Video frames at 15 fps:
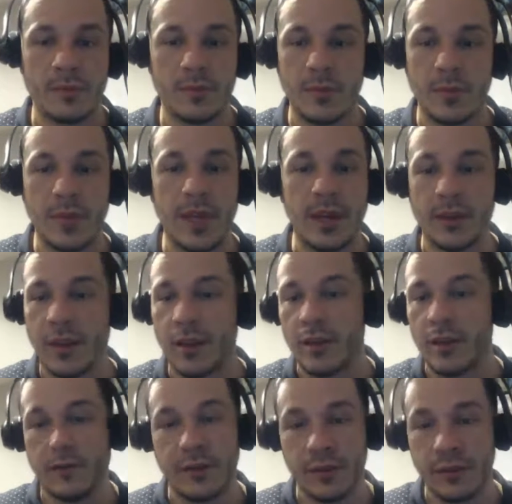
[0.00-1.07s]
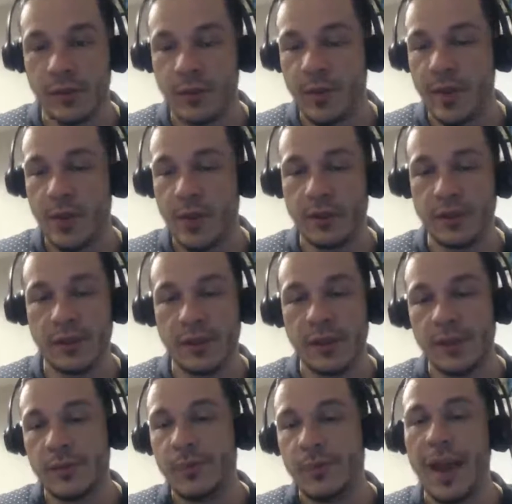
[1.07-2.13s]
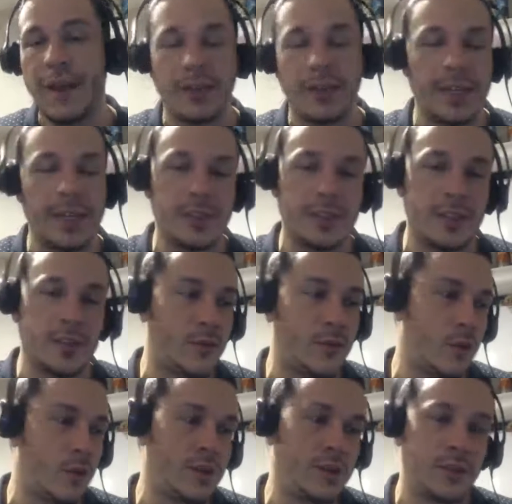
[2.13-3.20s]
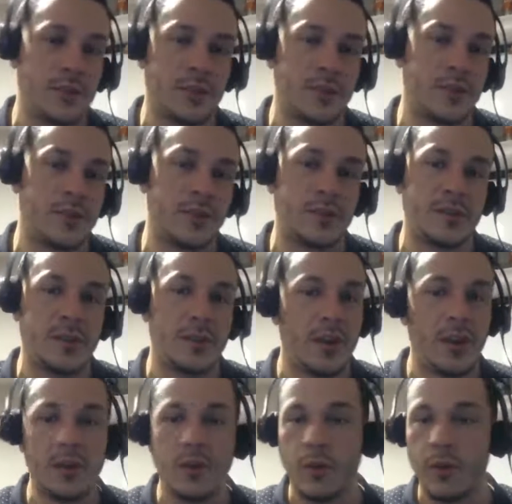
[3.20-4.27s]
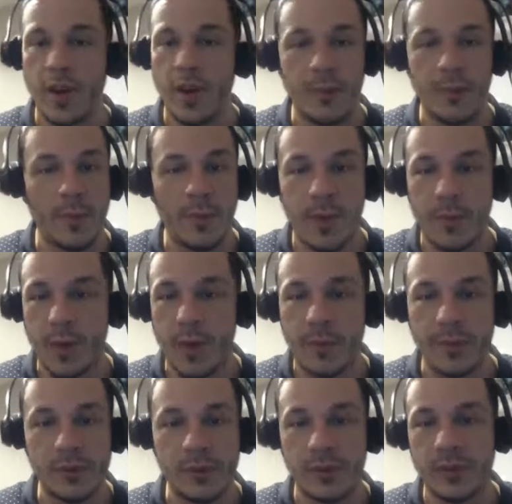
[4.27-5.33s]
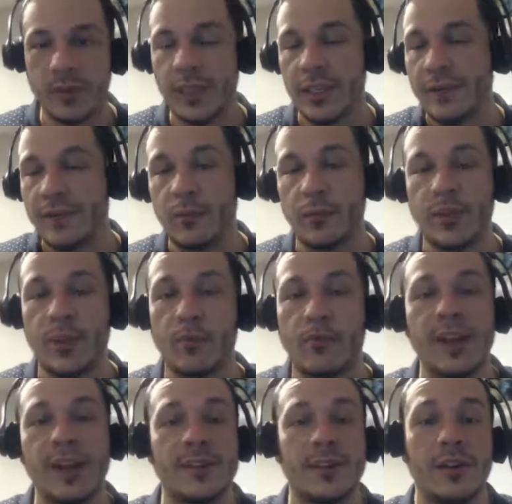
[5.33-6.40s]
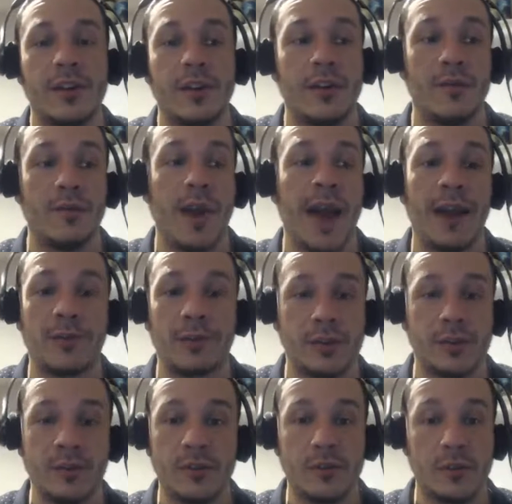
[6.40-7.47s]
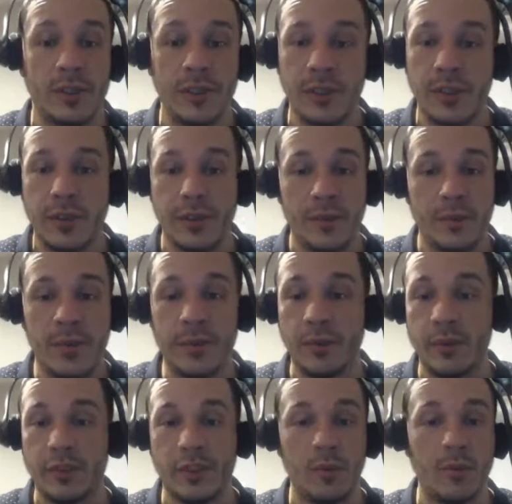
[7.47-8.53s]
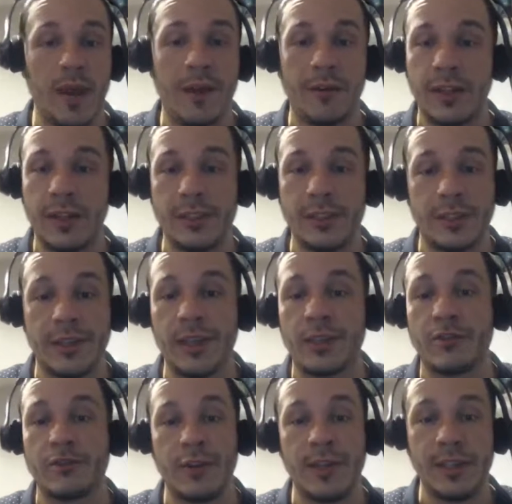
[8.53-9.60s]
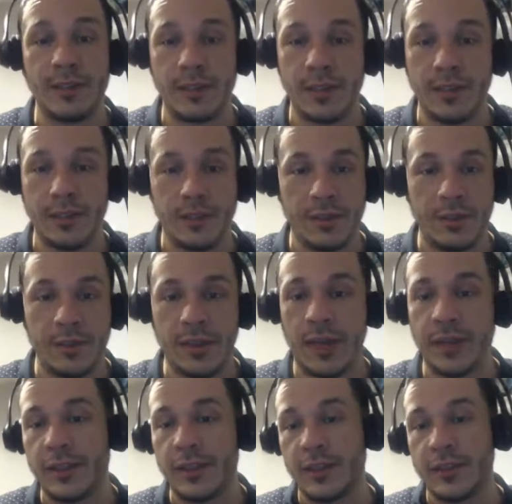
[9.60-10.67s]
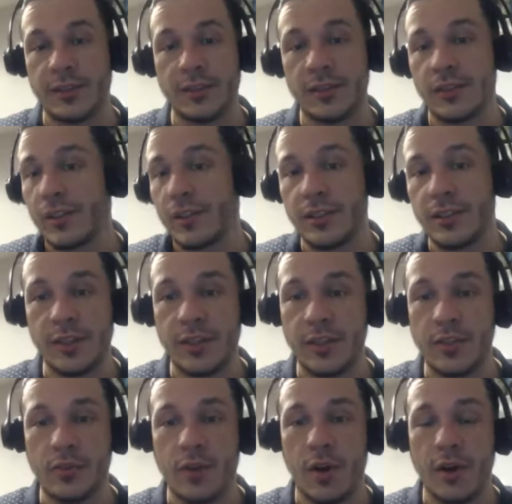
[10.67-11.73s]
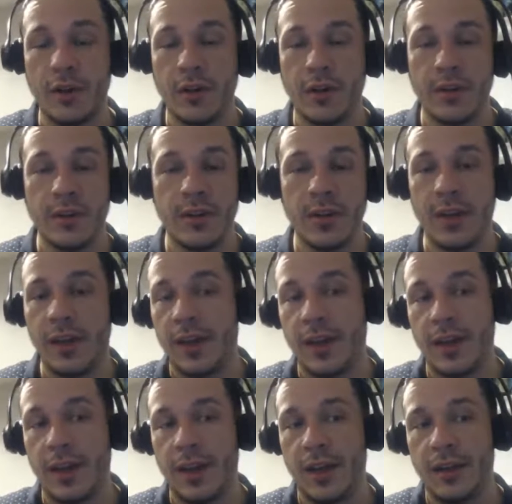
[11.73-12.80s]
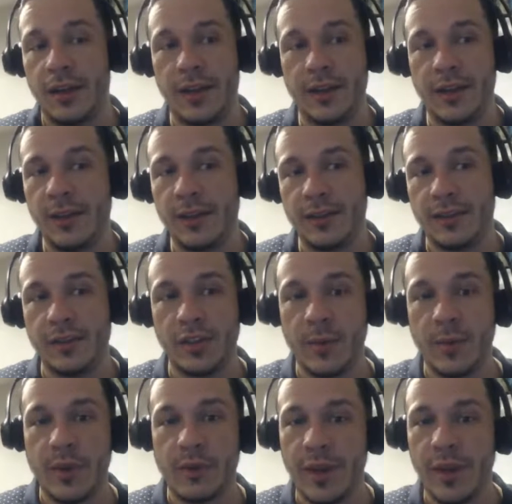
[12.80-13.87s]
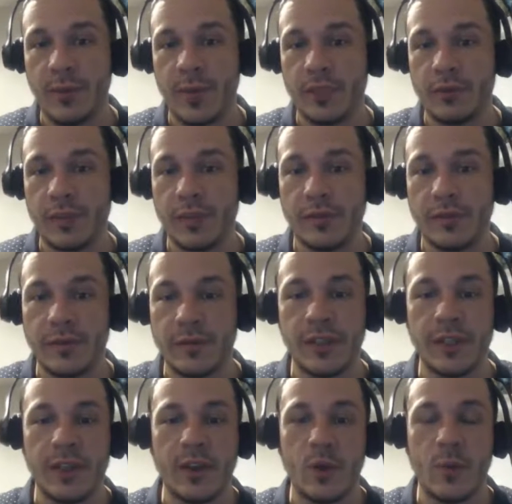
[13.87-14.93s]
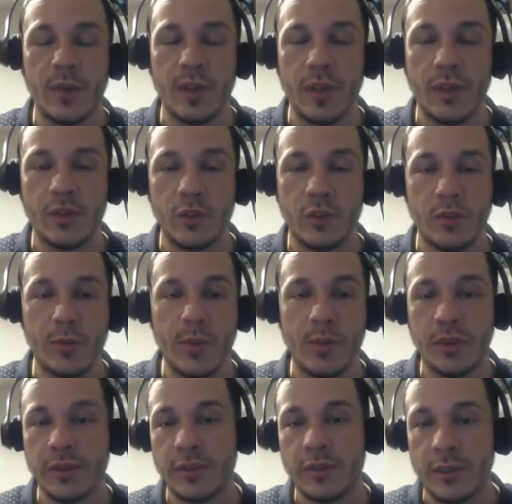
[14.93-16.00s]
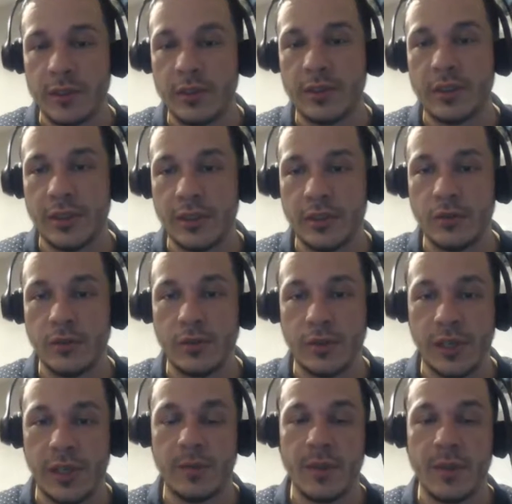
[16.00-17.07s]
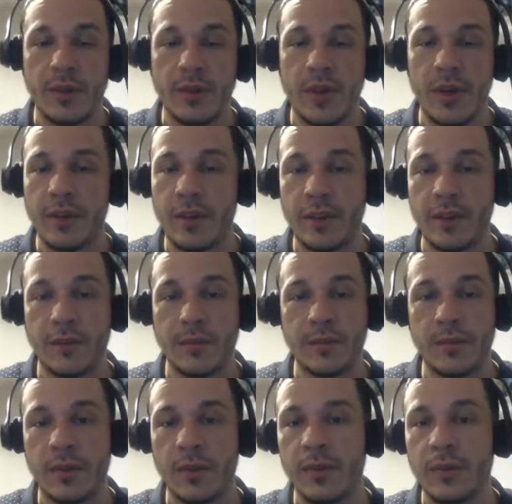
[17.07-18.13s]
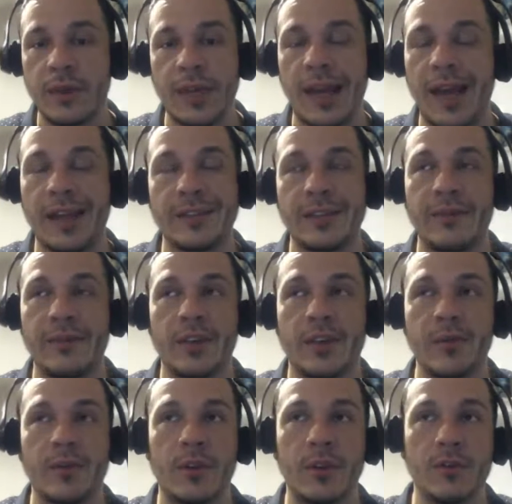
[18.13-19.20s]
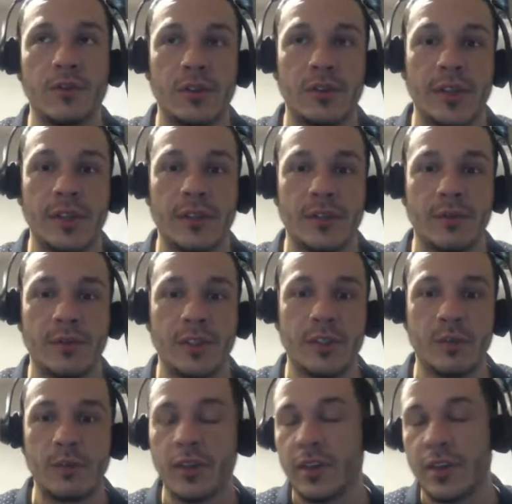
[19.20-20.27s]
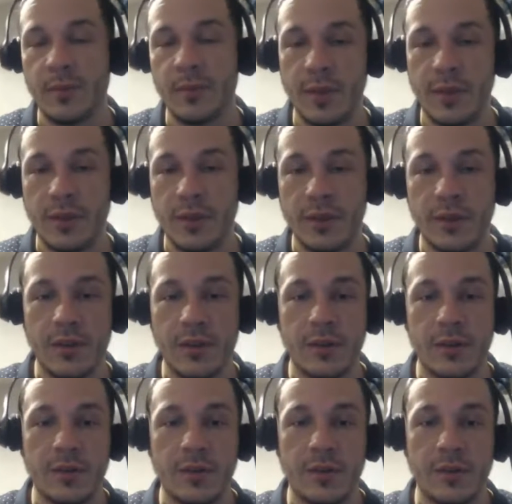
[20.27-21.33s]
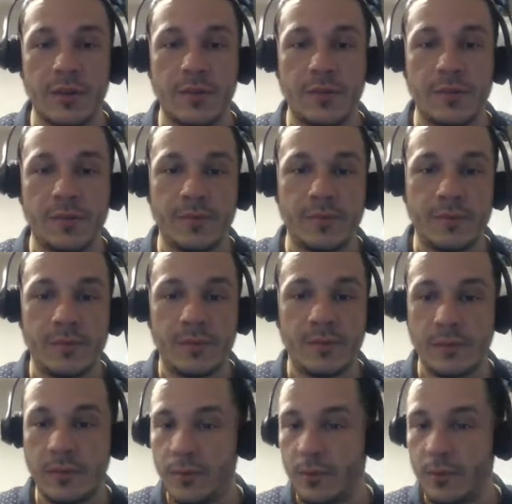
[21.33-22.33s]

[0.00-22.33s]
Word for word: Yeah, a lot of unfiltered beer. Barrel aging, of course, is just going up, up, up, up. As you can see, even with the price of barrels, as you see, people are still barrel aging like crazy. Yeah, I think that's just going to continue on. And I, I think it's still going to be great, man. 2015 kind of opened a lot of doors for people. I think 2016 is going to do the same. I think it hasn't even come close yet to reaching where it can be. Um,